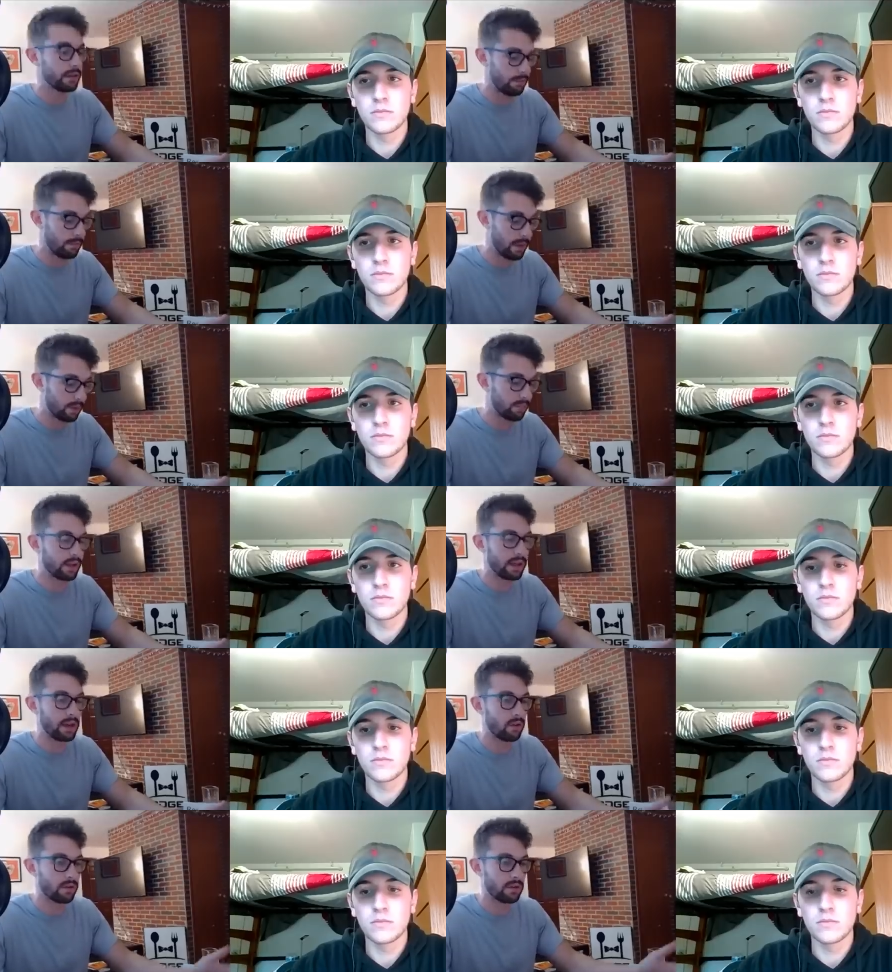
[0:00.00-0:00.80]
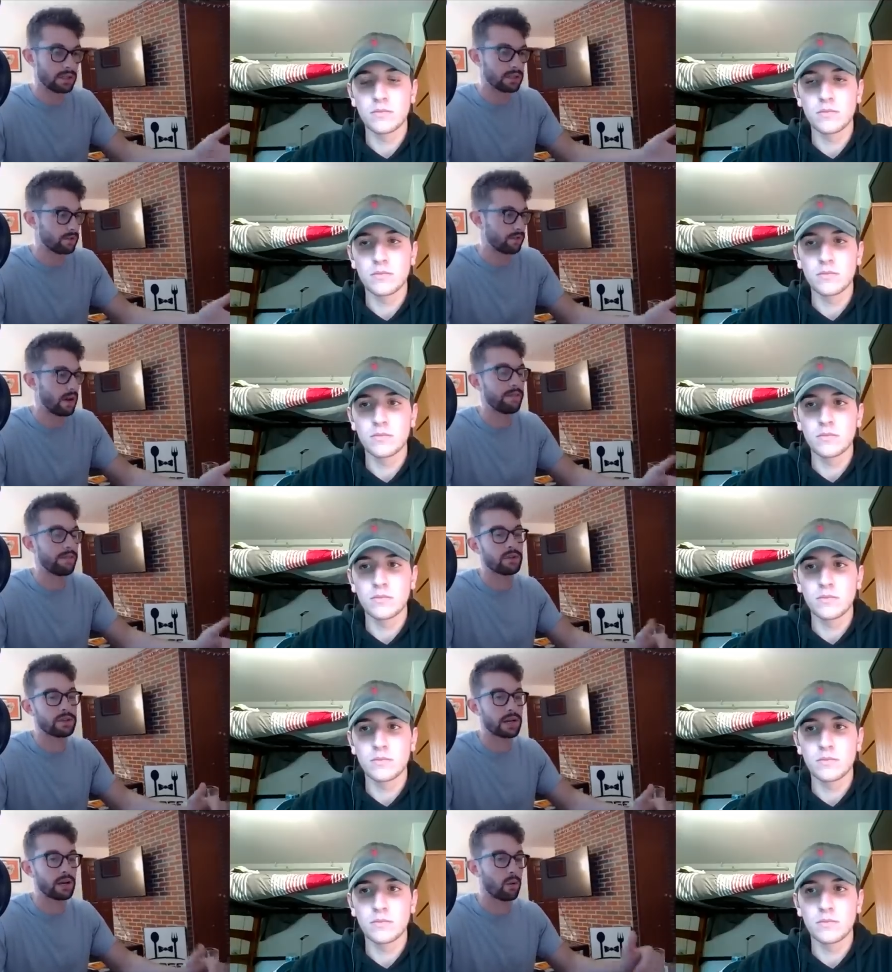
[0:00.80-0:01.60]
Speaker 1: make a play over these five
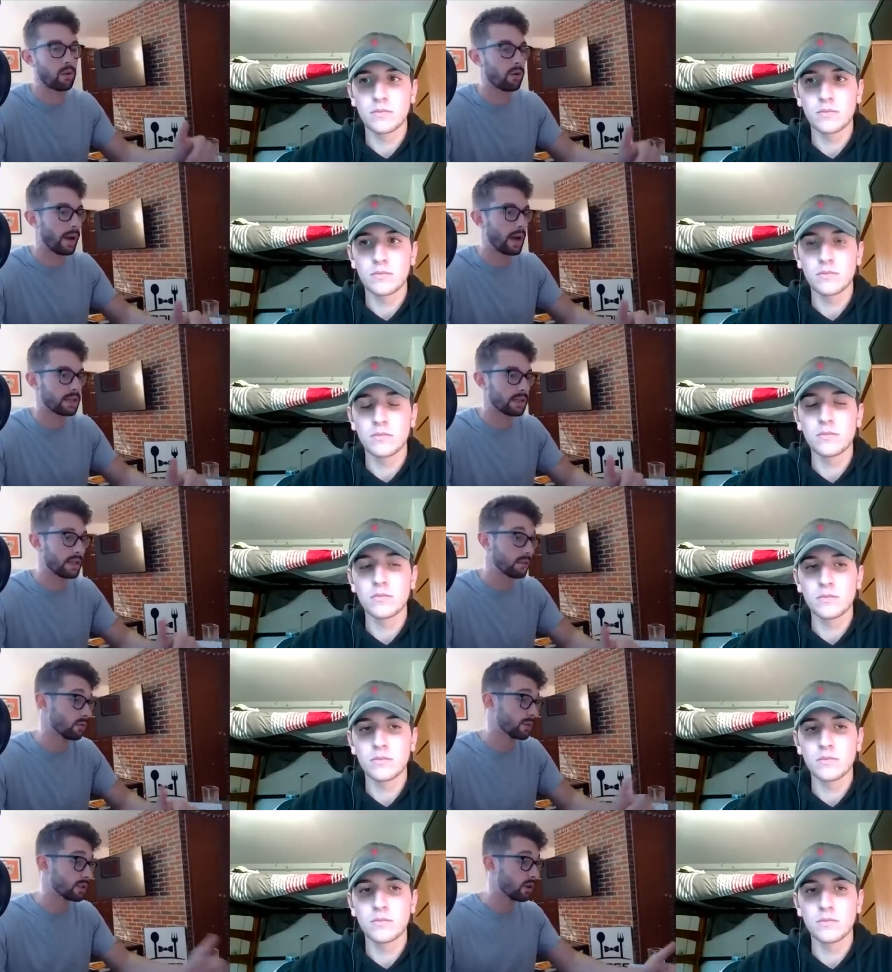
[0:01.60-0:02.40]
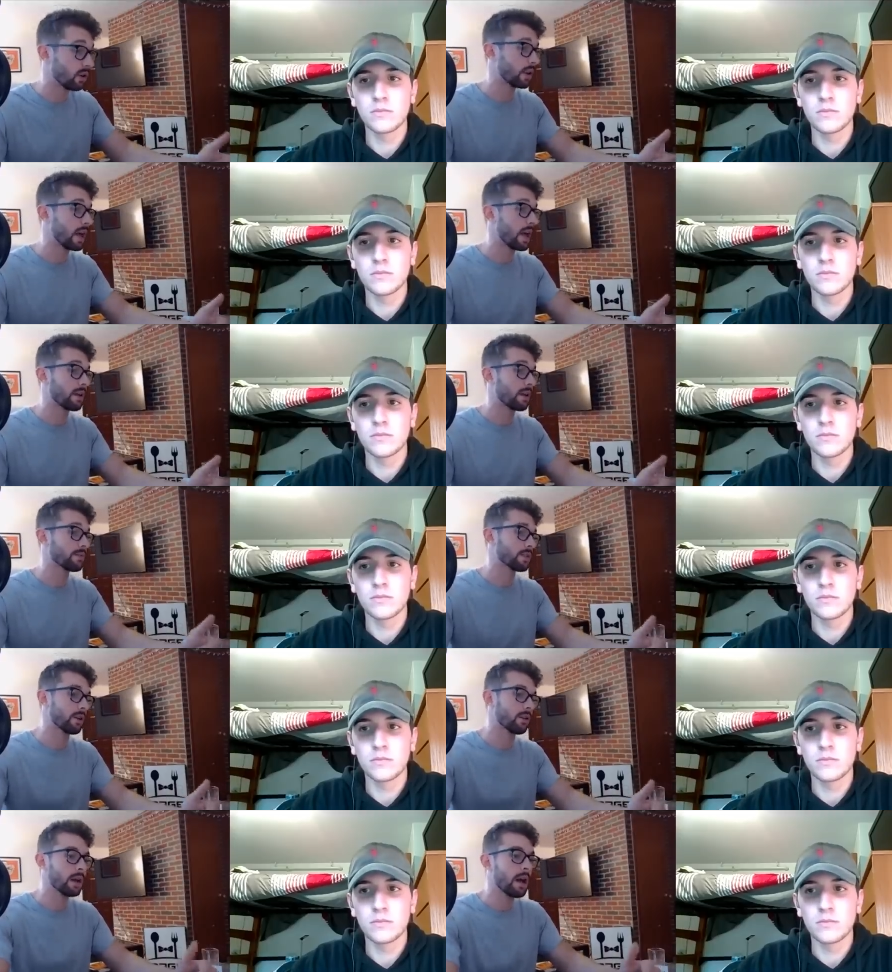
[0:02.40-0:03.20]
foot ten cornerbacks, and that's what we saw a lot of.
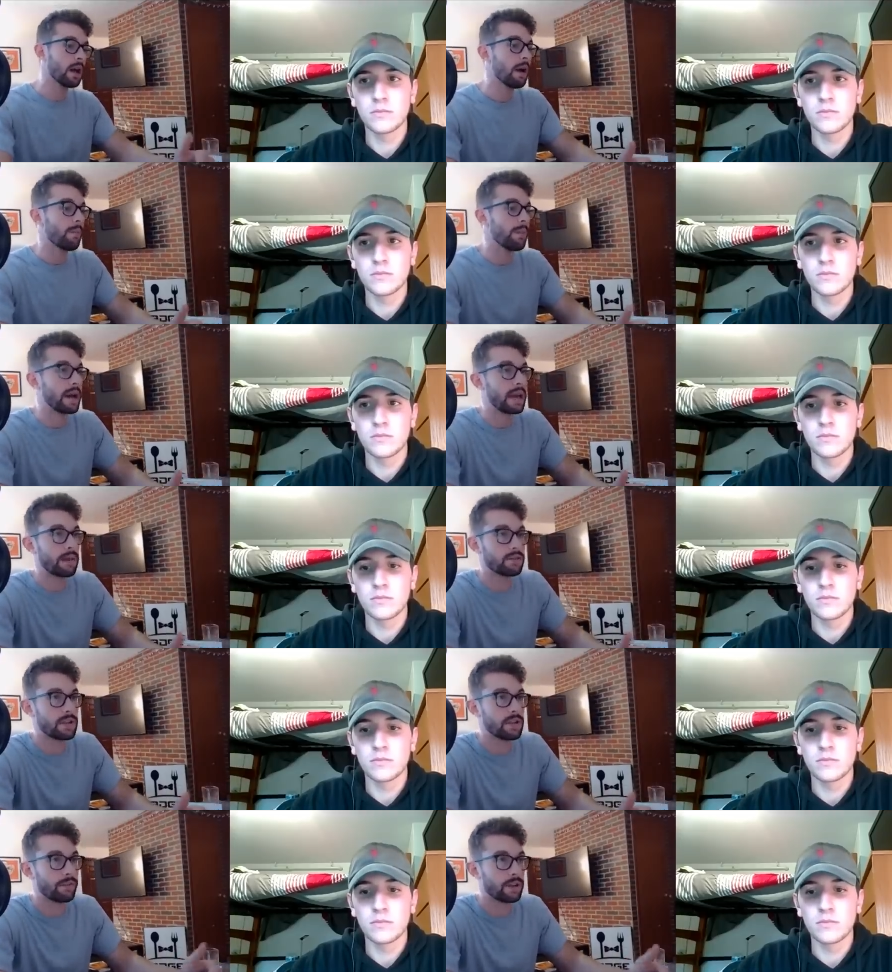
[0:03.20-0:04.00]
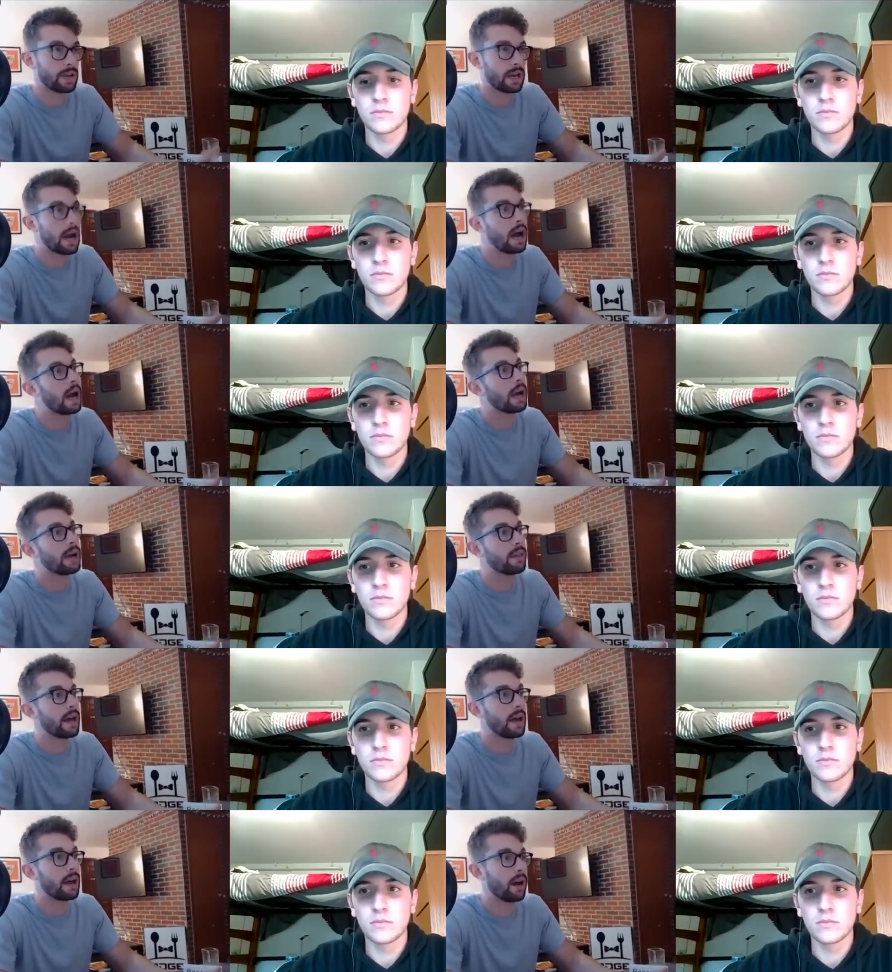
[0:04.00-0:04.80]
So Metcalf's definitely a guy
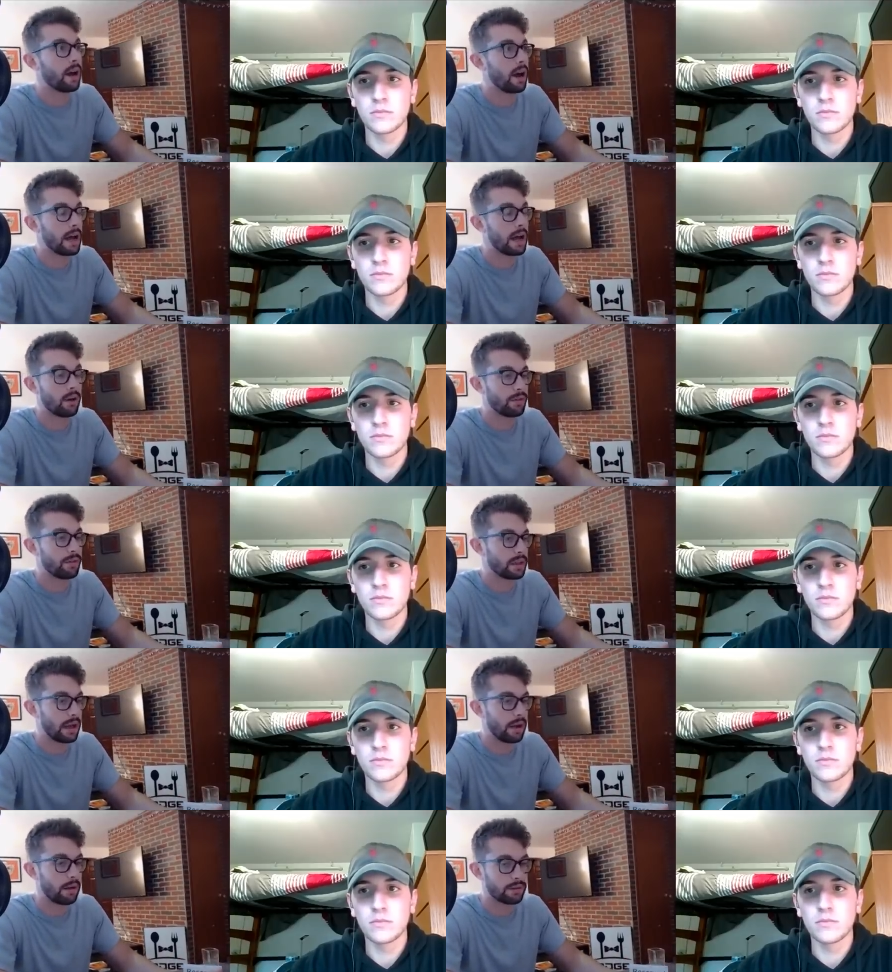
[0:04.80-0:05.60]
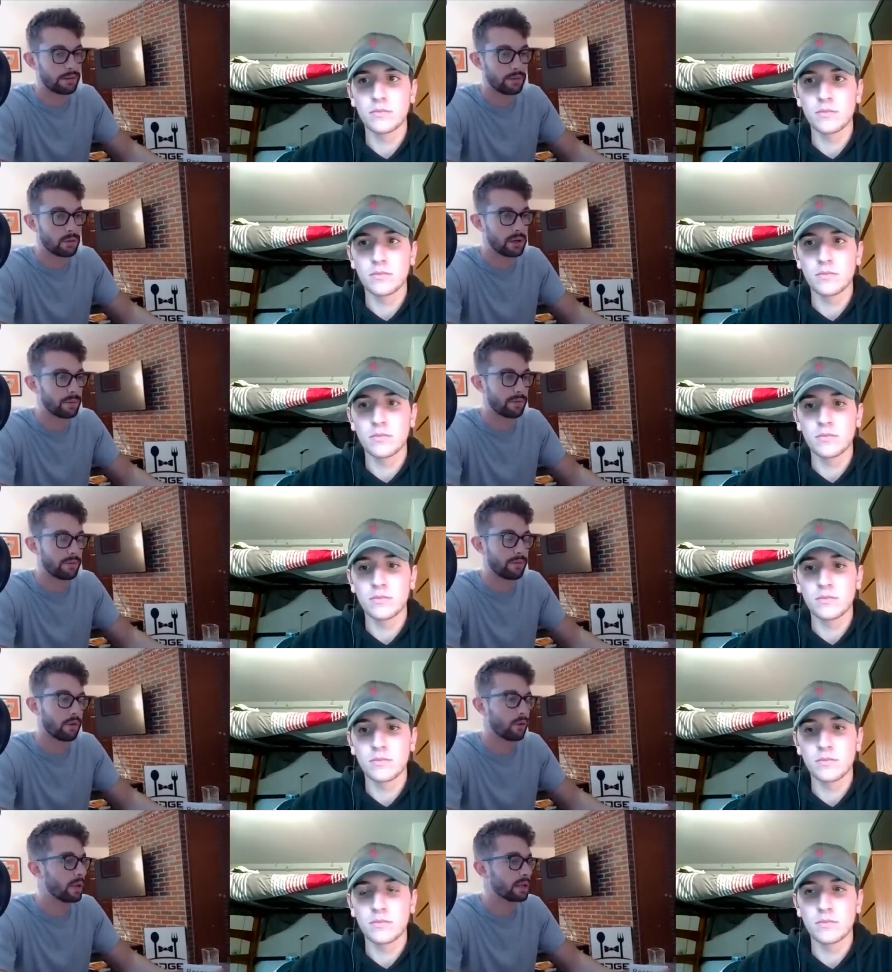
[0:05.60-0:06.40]
that uh, I don't think that was a fluky
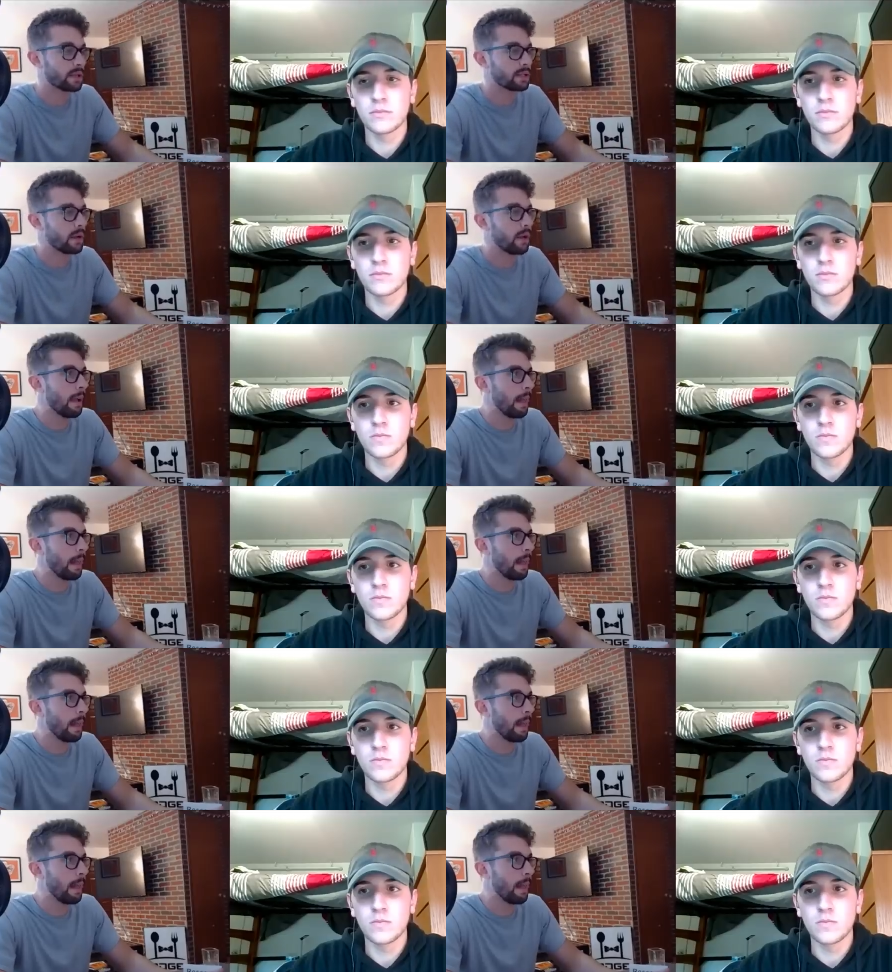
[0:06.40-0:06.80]
performance.